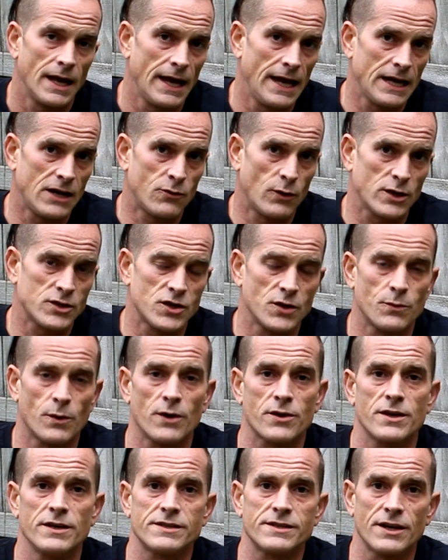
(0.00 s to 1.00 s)
A question
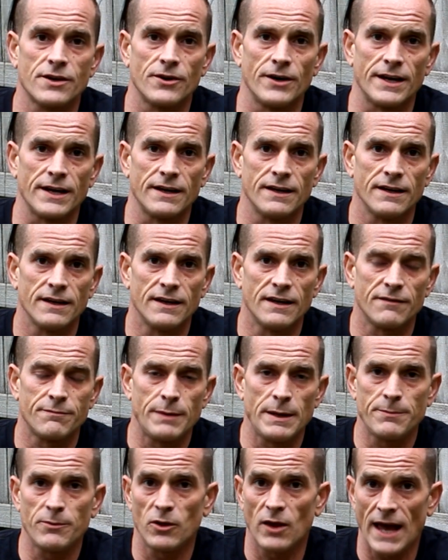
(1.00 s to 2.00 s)
worth considering, if
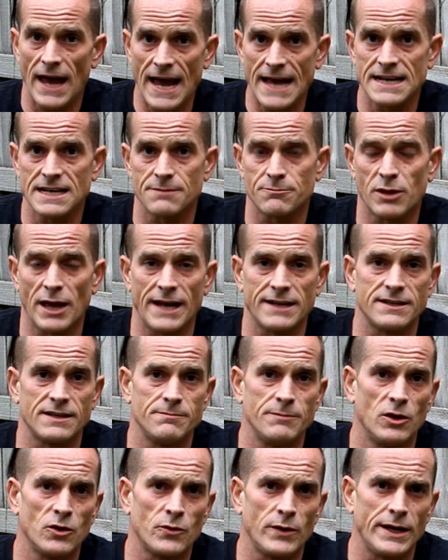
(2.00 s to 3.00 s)
people hadn't
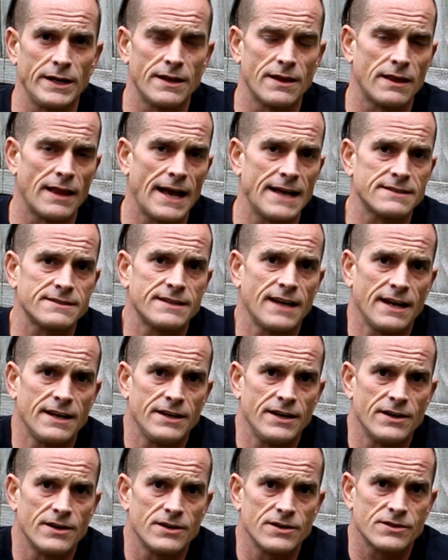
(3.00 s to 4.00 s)
planted milkweed in the last 10
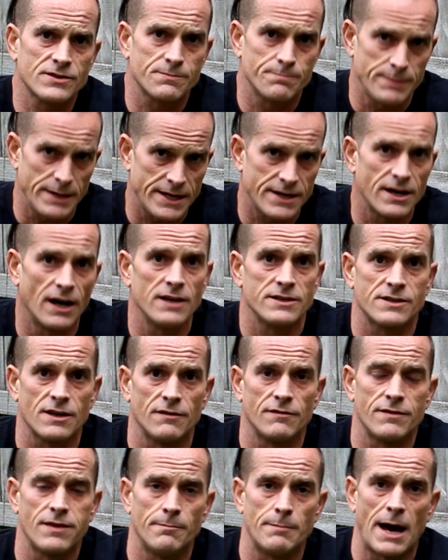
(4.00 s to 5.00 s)
years because
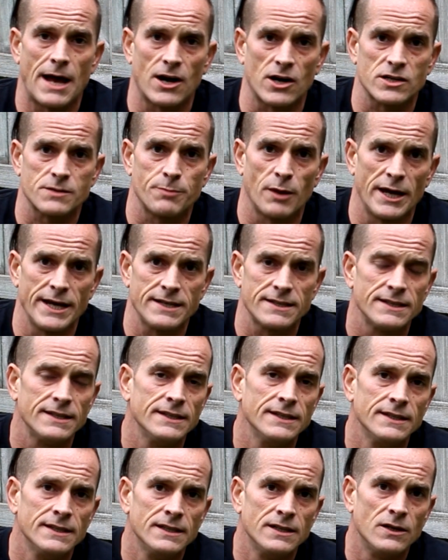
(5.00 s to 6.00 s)
of the monarch's plight,
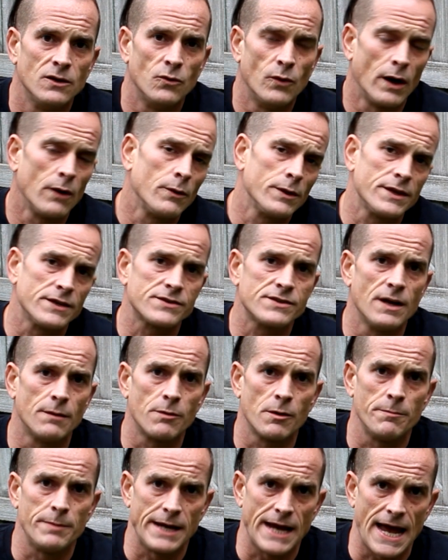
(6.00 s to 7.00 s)
where would this
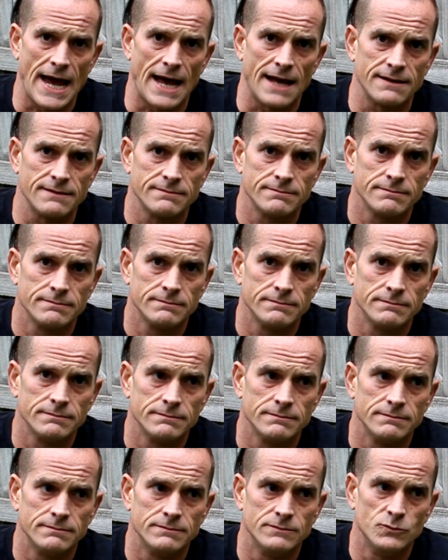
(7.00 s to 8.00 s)
number be at?
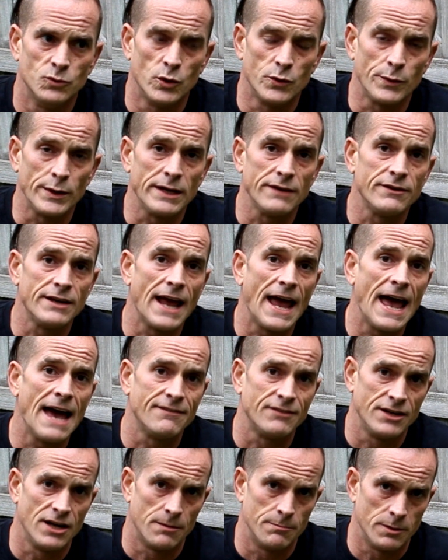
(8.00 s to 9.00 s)
Would we even
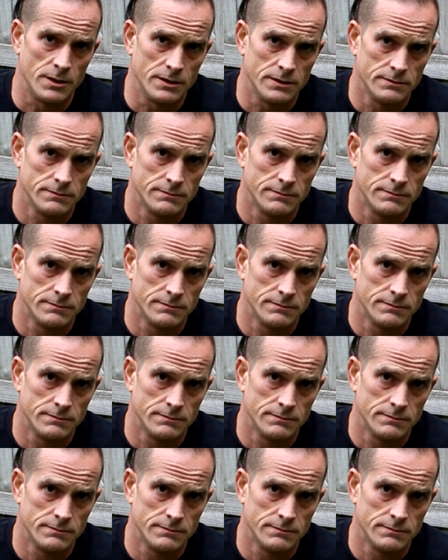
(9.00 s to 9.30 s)
have a number?